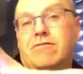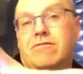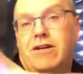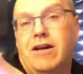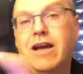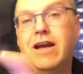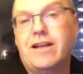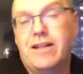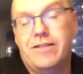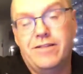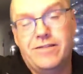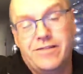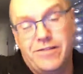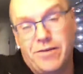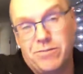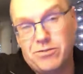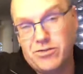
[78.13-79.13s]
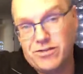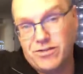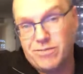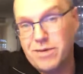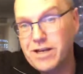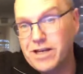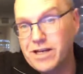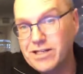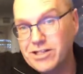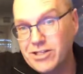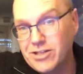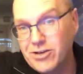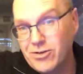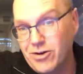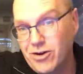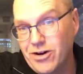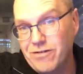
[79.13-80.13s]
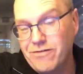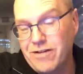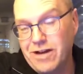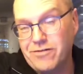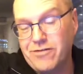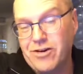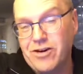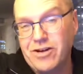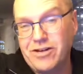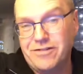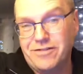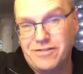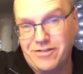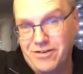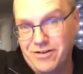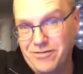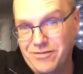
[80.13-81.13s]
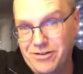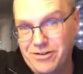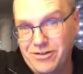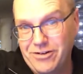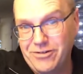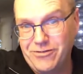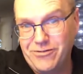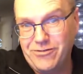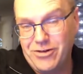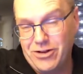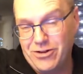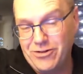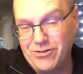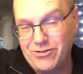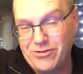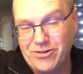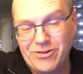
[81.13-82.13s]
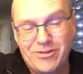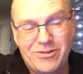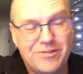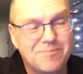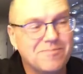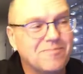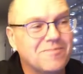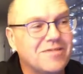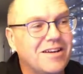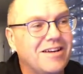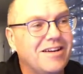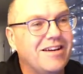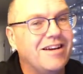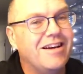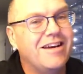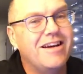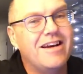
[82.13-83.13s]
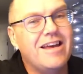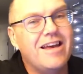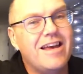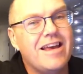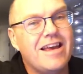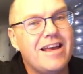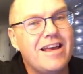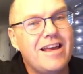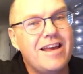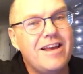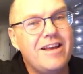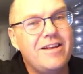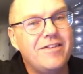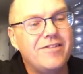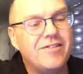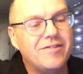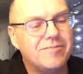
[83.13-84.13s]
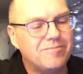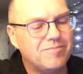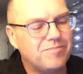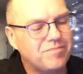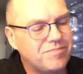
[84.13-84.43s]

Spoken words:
right, and this is, I'm speaking to you, high fact finders and high follow-throughs, is